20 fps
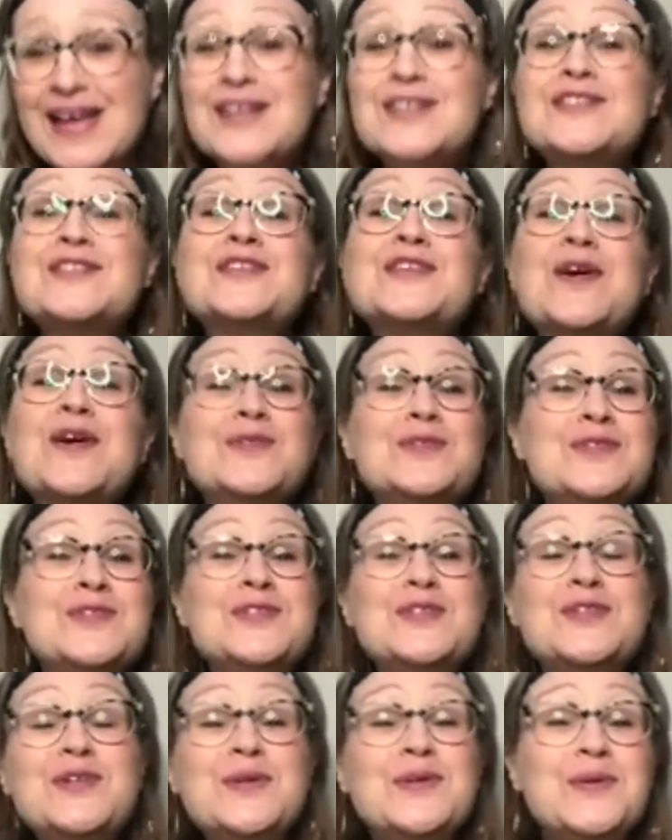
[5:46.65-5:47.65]
So
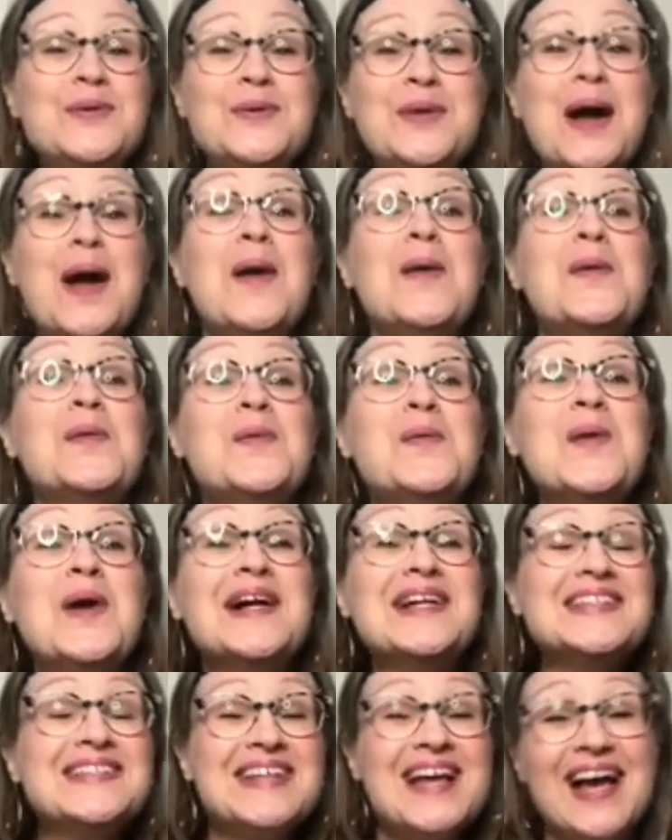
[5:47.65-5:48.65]
do
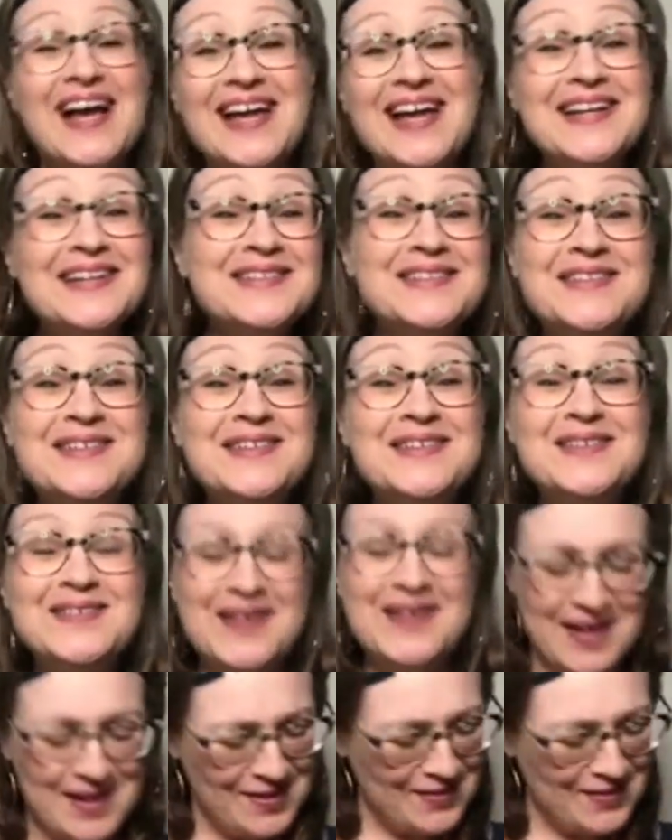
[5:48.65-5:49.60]
what I do.